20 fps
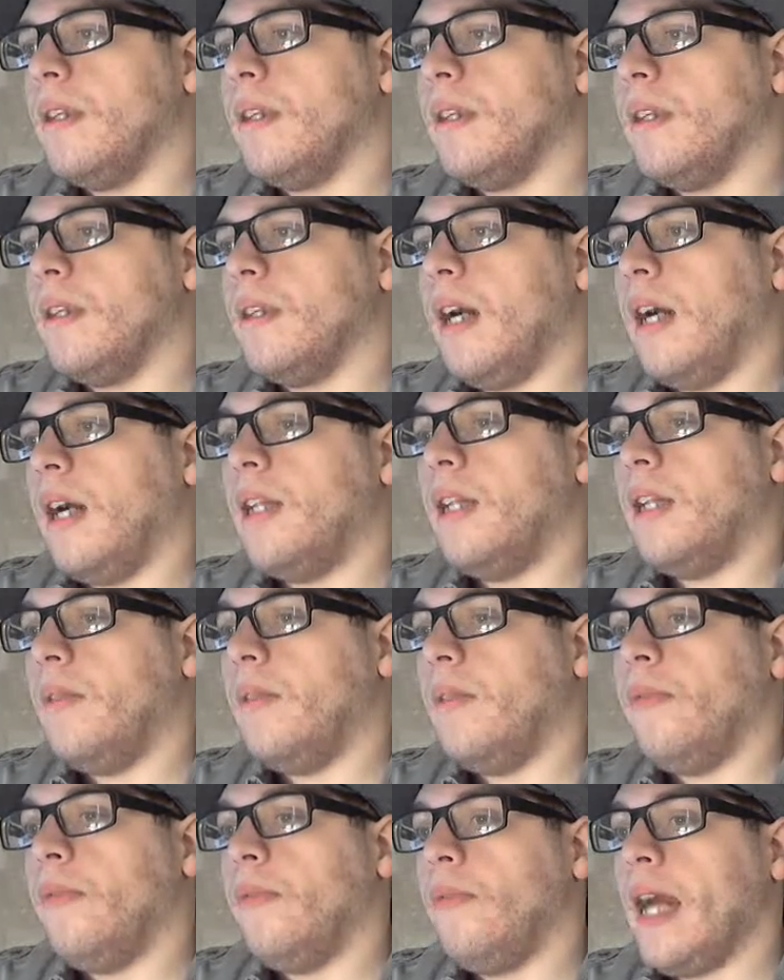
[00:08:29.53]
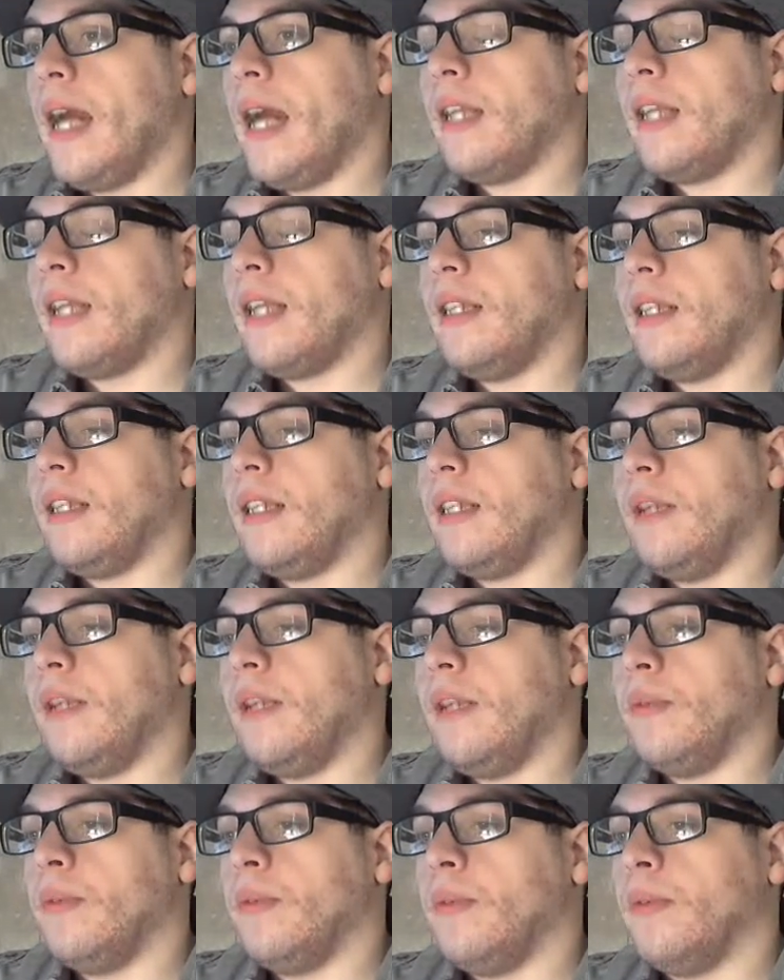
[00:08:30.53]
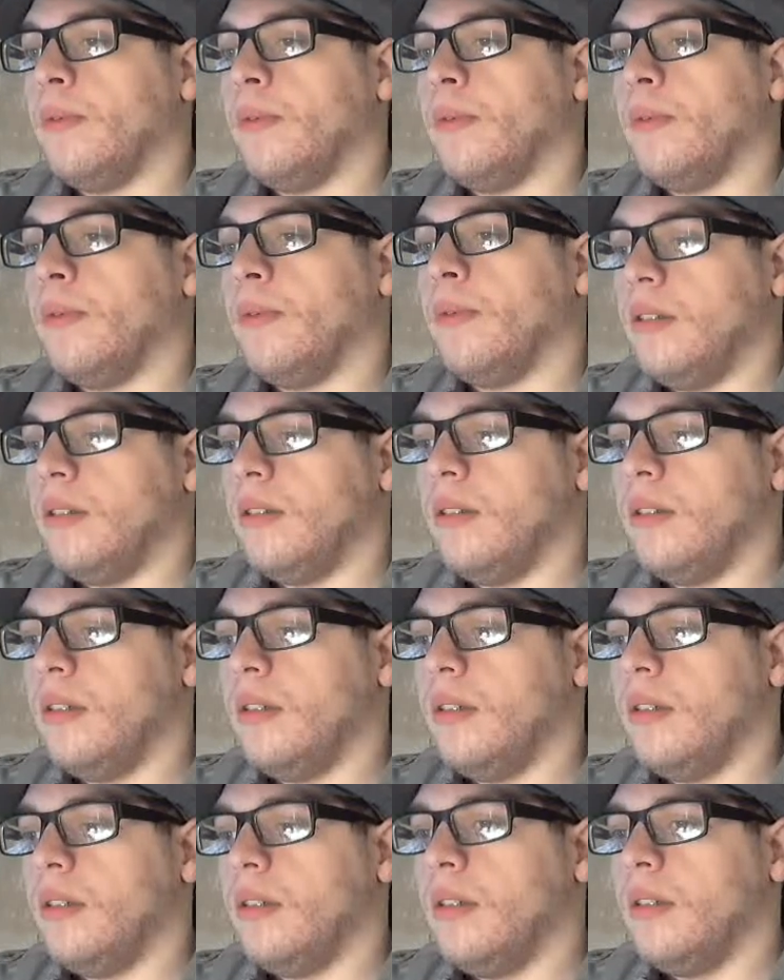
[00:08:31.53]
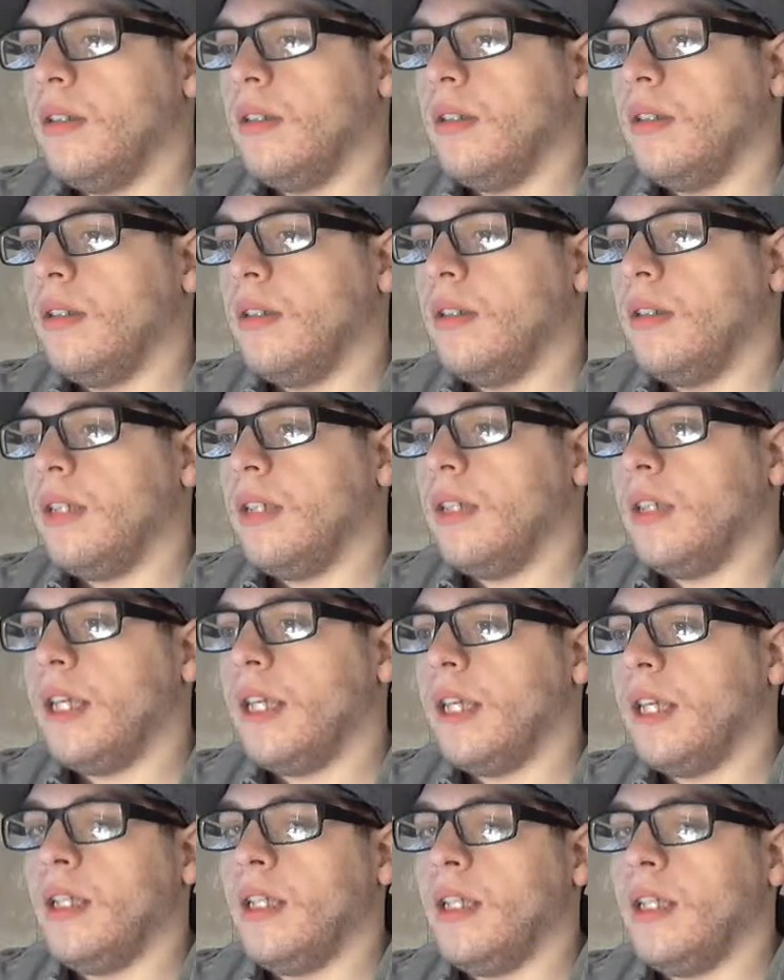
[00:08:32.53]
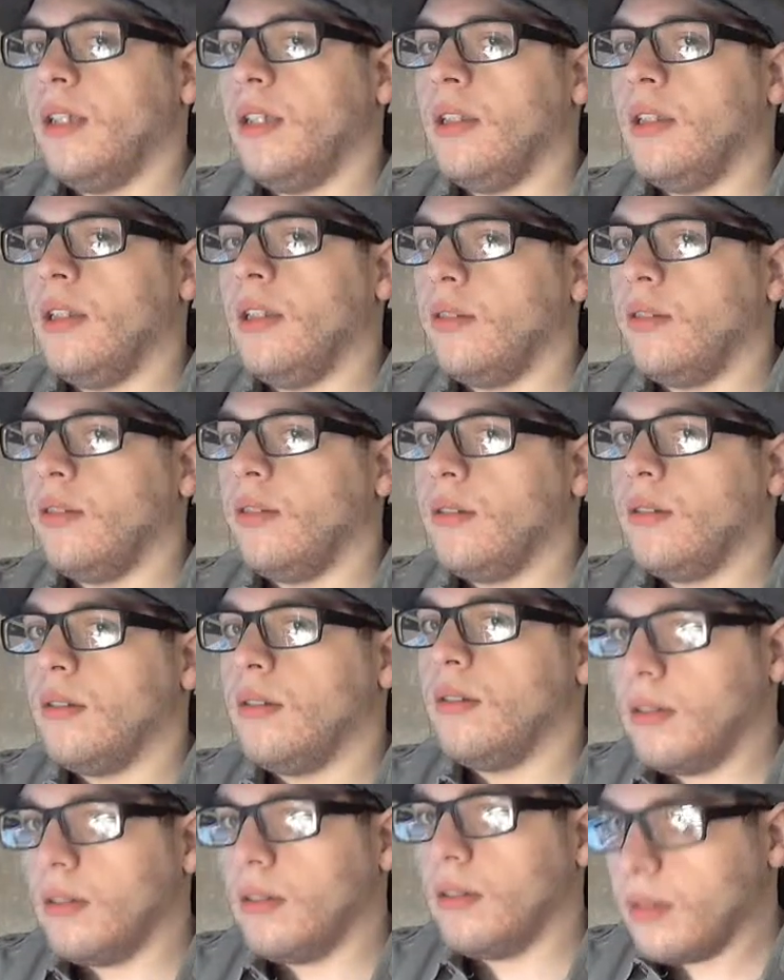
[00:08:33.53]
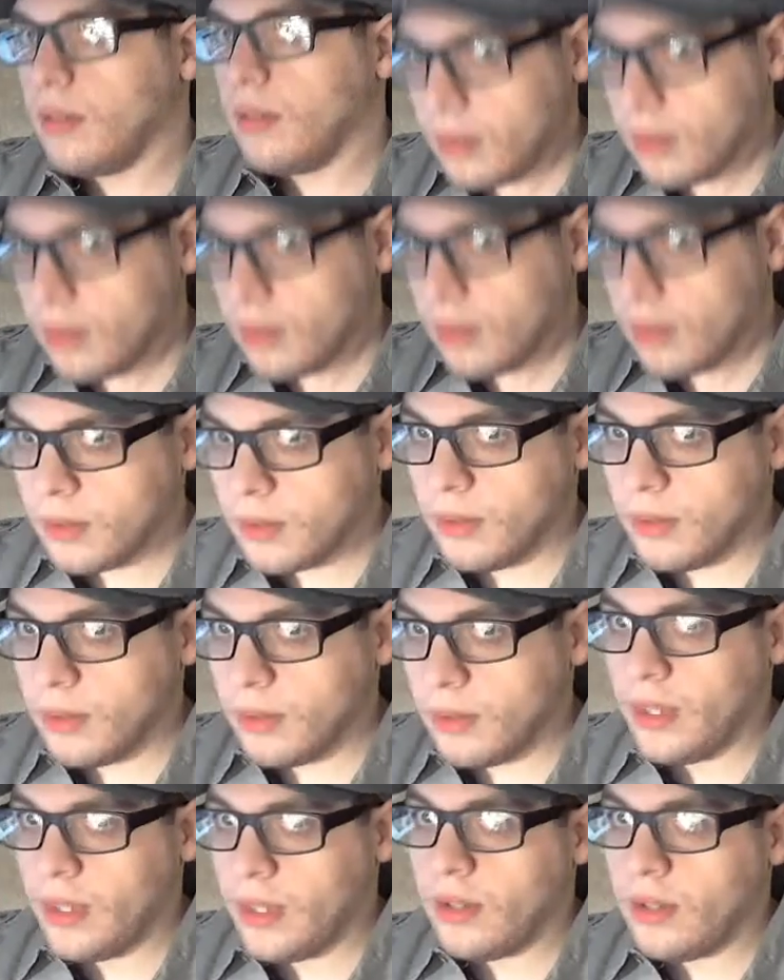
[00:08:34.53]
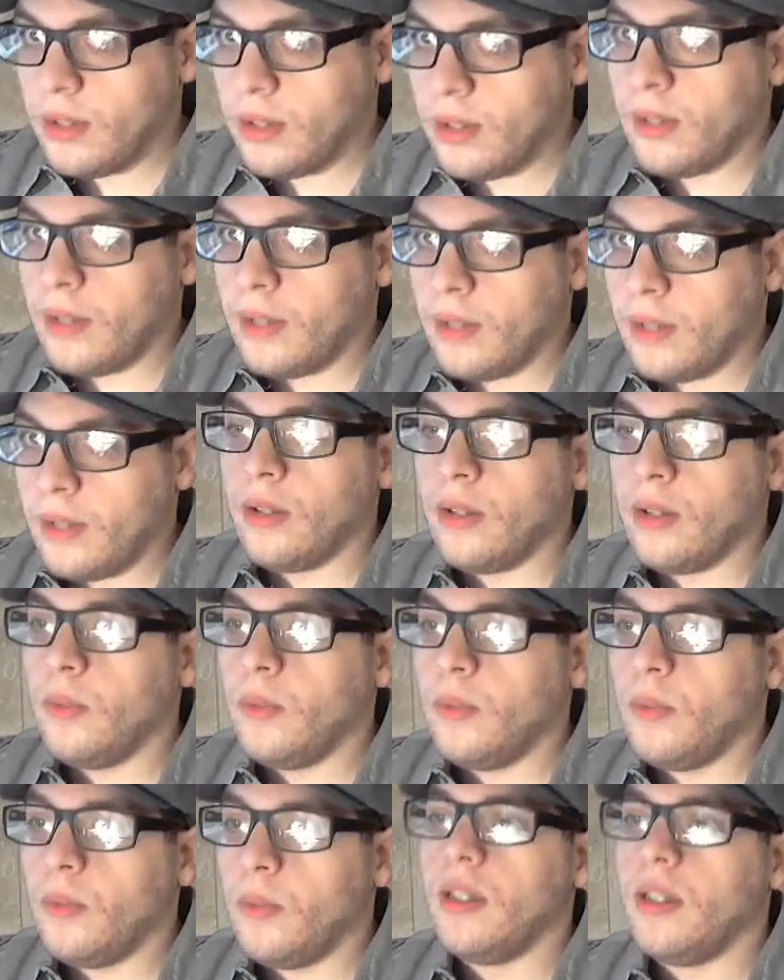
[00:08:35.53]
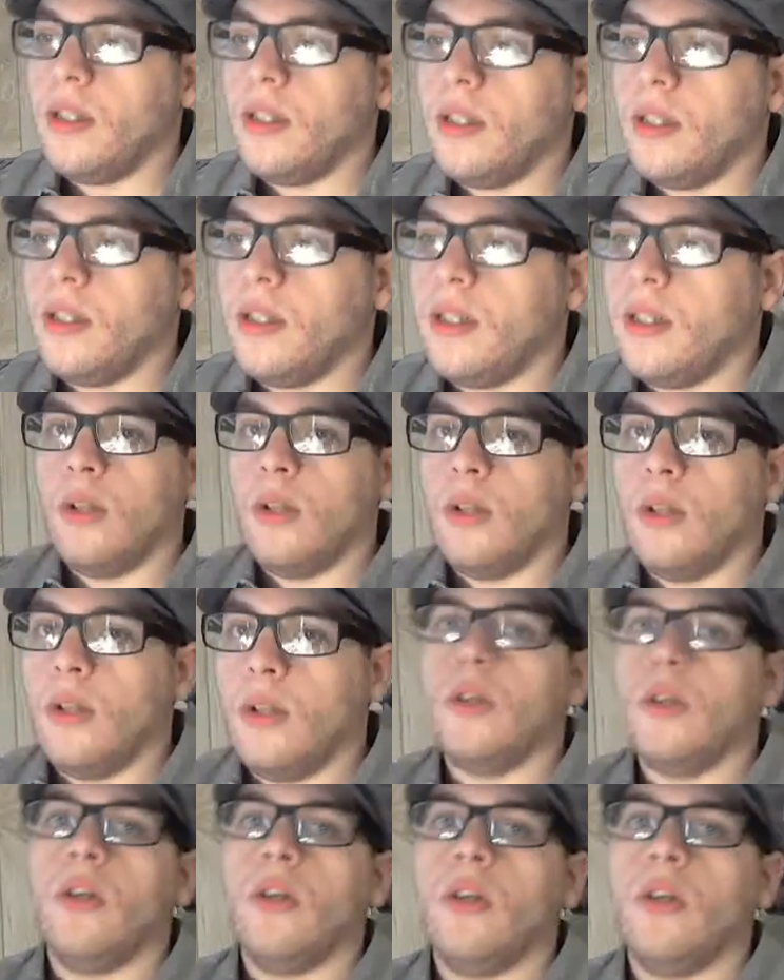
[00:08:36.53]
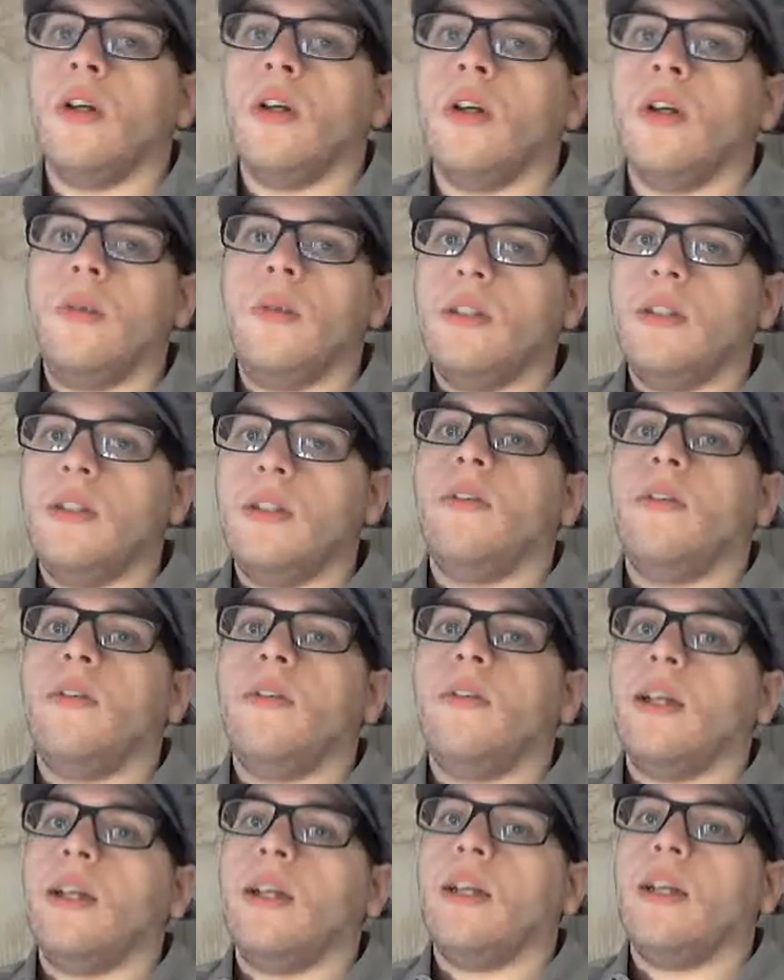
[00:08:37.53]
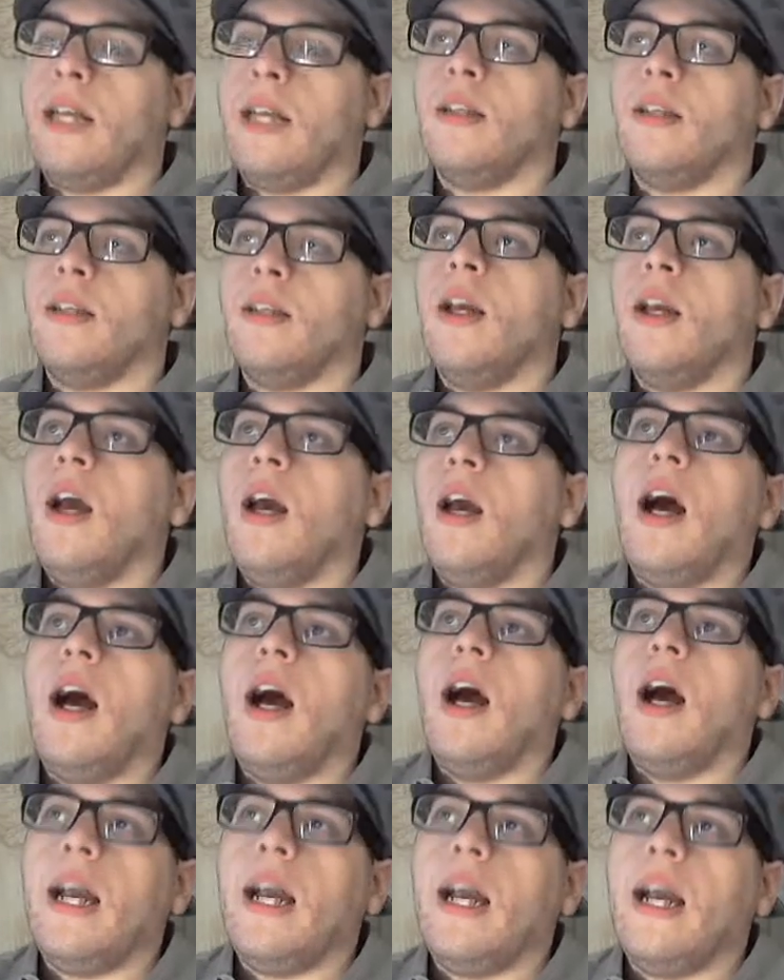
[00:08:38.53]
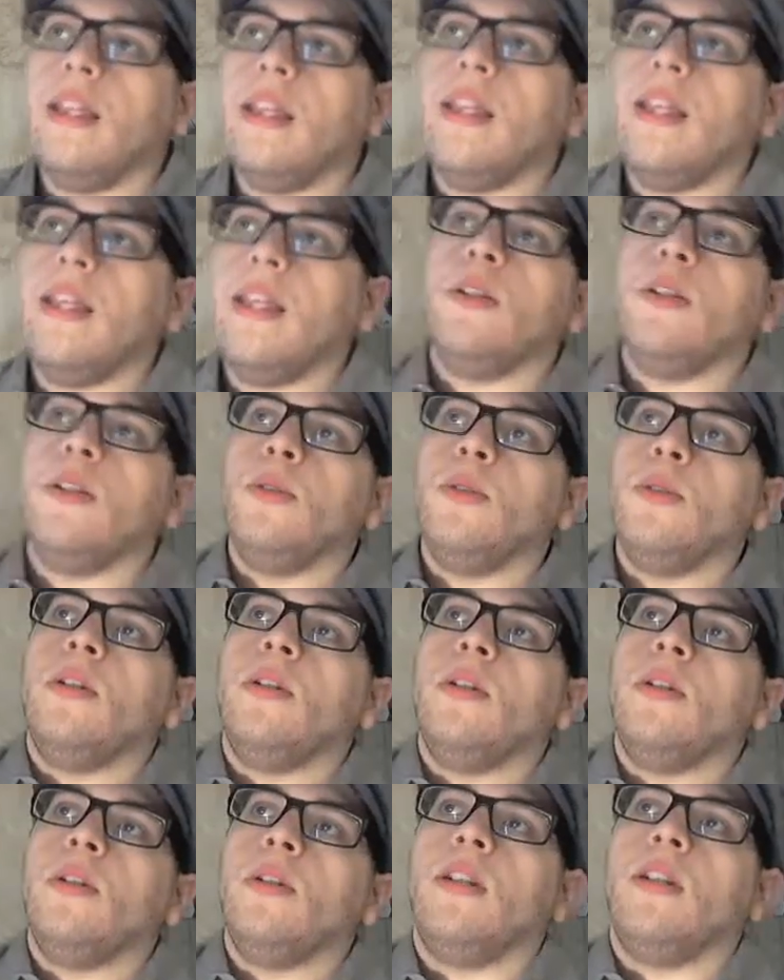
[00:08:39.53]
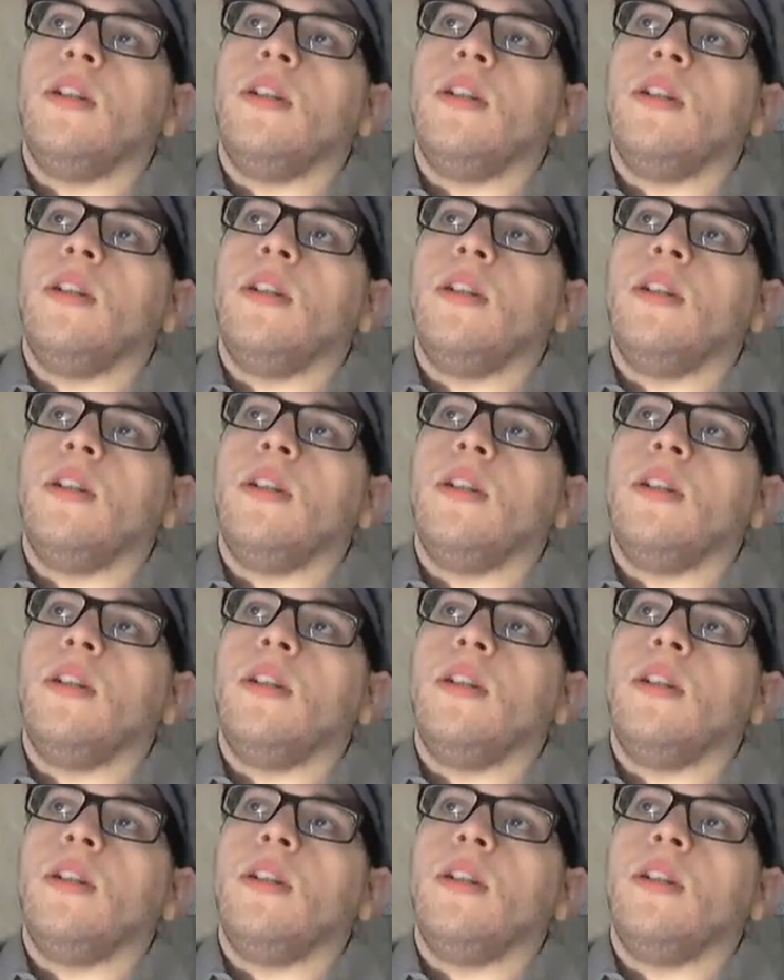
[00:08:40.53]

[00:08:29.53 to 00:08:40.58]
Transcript: I love the fact that they revealed that he not only went to Neverland, he knows Hook, he went to Neverland, could fly. I think you could